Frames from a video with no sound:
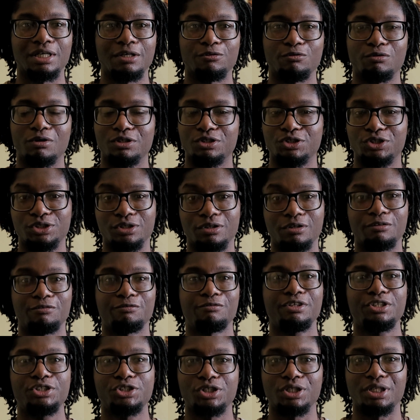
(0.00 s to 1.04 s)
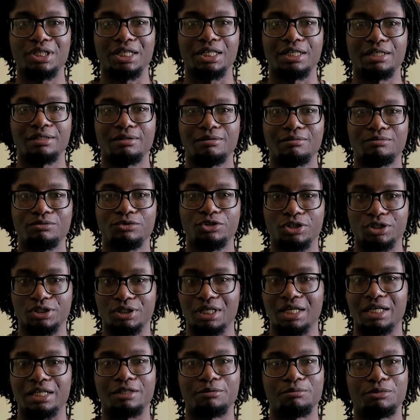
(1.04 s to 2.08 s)
run so efficiently, just
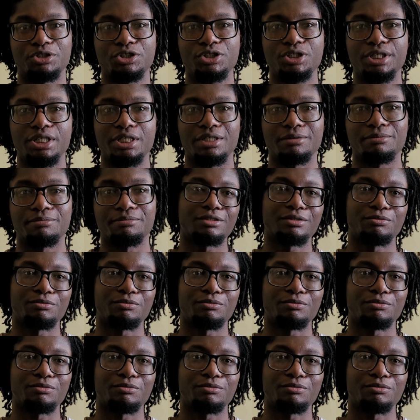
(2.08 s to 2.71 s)
like a machine?